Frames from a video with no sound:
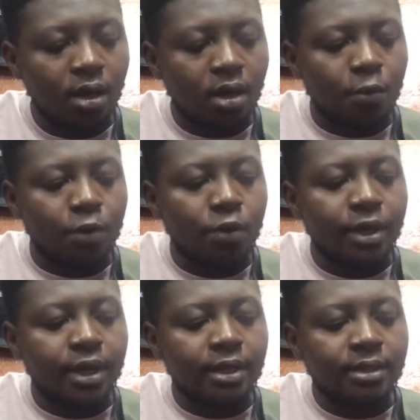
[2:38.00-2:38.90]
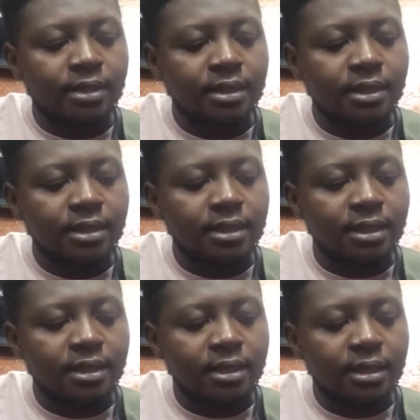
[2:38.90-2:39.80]
we go again, C,
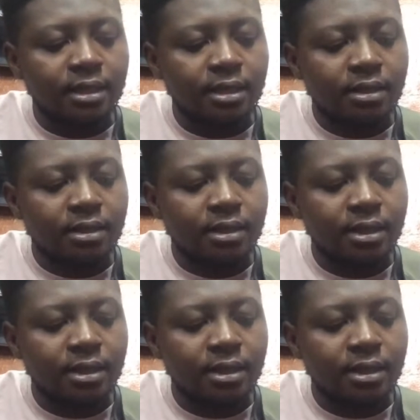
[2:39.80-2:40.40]
D, E, F,